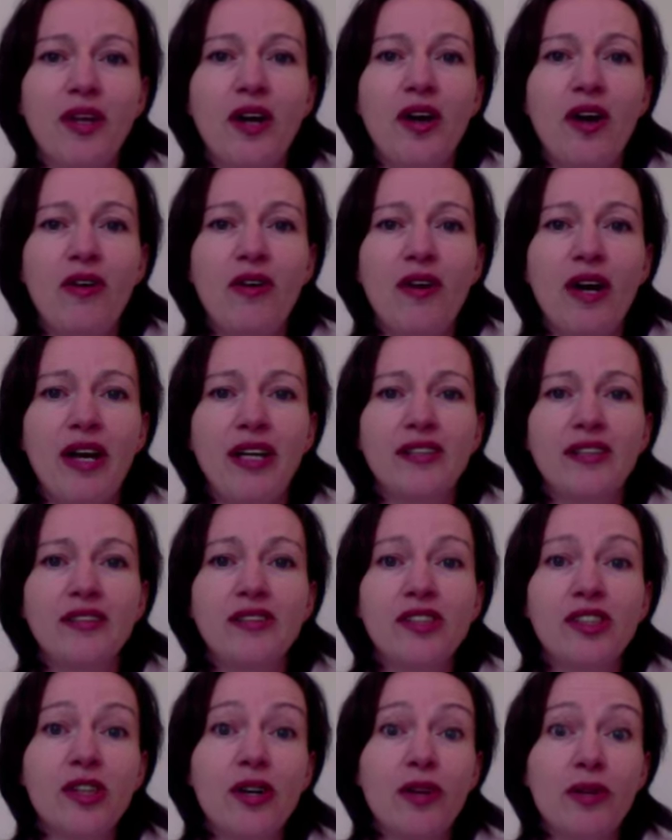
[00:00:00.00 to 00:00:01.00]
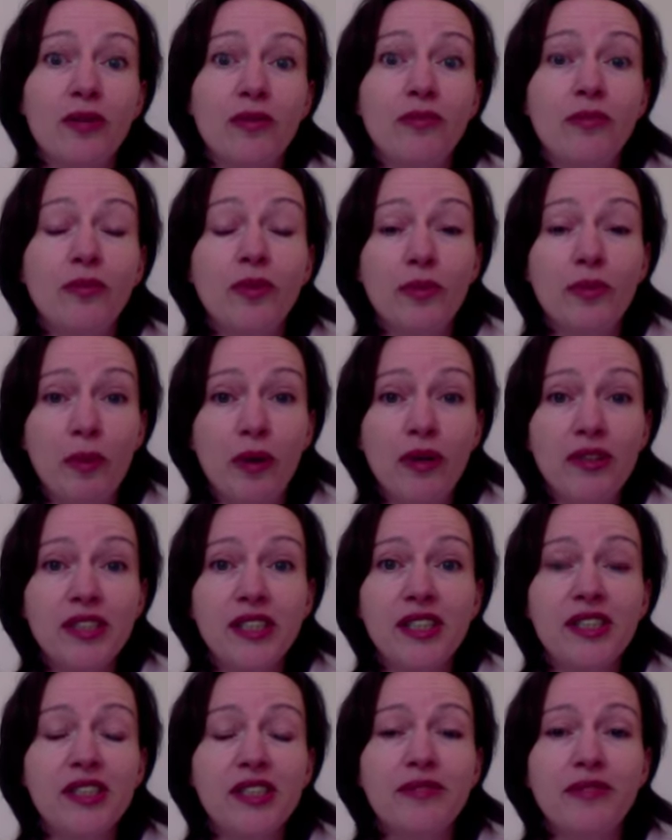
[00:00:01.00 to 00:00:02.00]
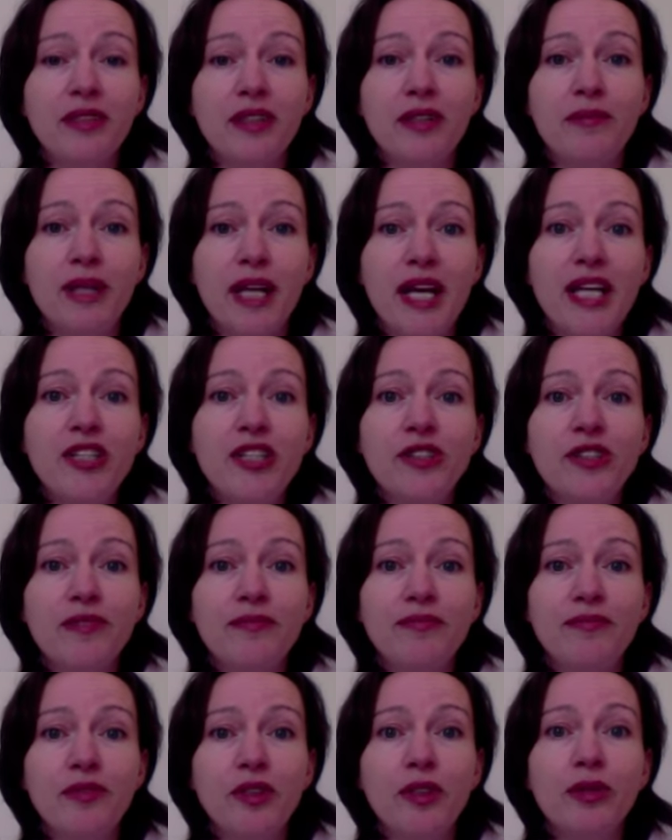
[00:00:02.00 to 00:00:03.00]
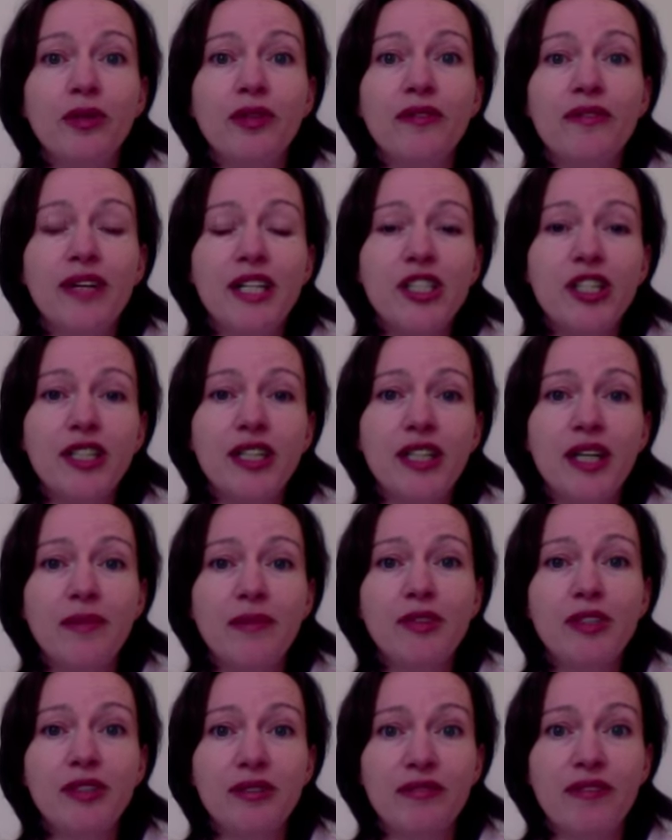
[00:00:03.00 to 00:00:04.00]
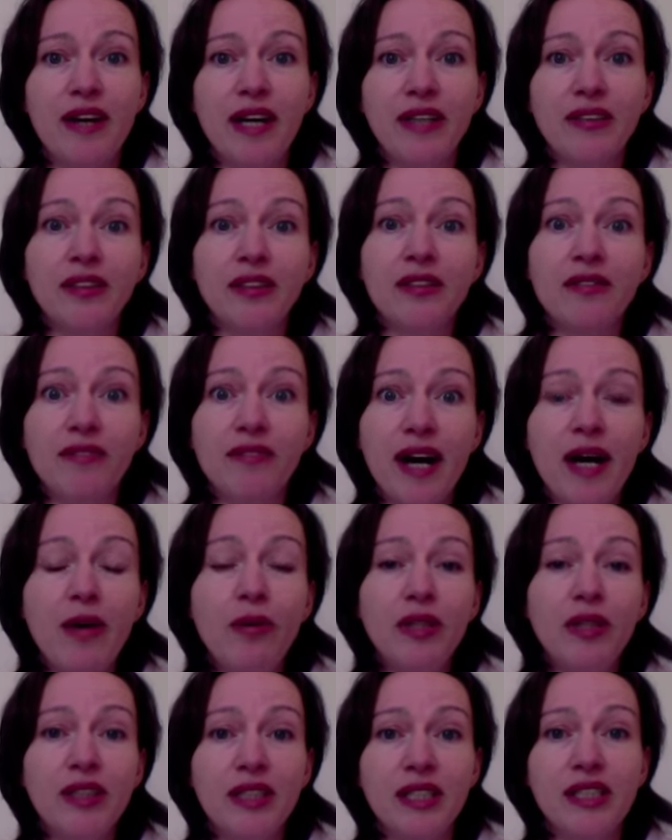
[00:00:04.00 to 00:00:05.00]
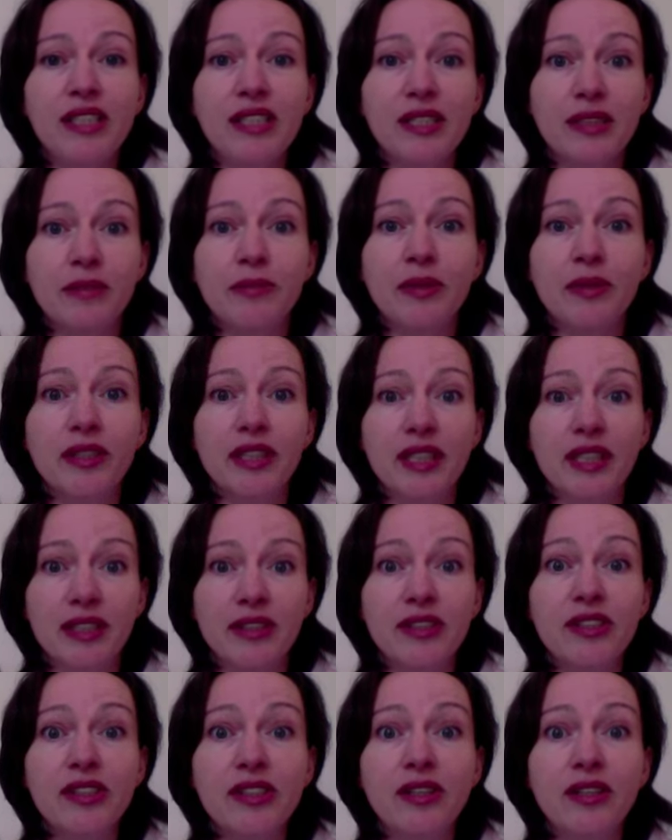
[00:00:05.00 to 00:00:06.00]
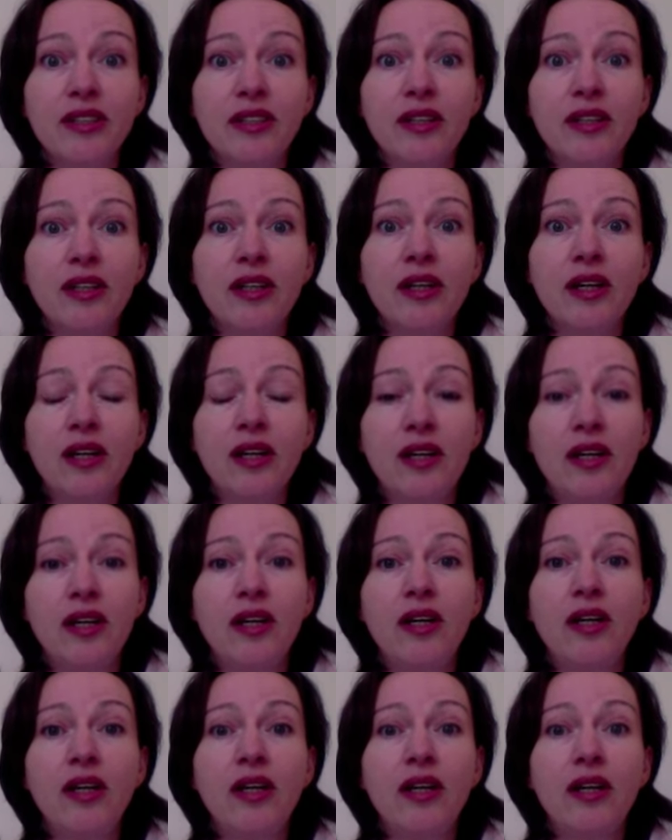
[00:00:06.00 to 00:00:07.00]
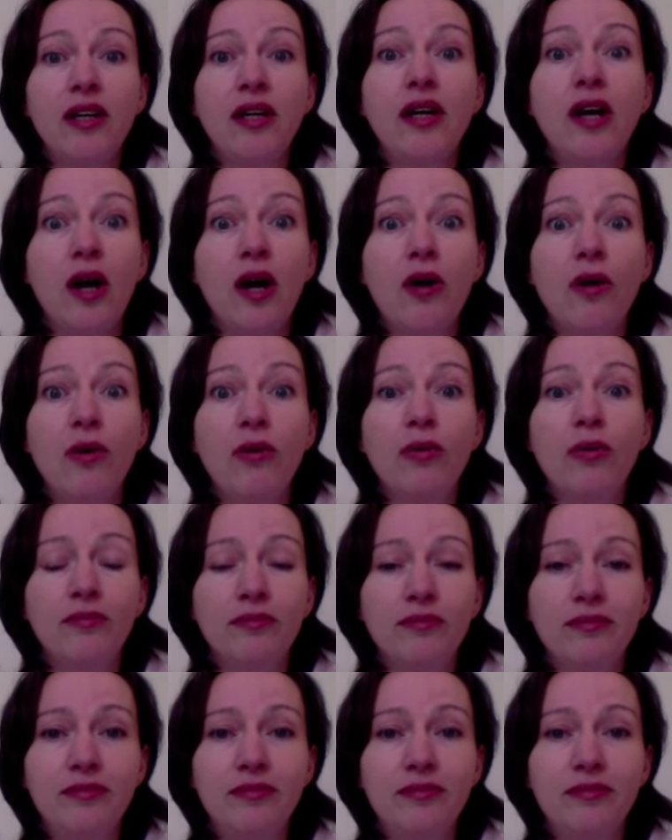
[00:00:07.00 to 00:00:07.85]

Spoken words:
All right, so with process of elimination, you'll eventually come to the fact that the vowel in this syllable is O.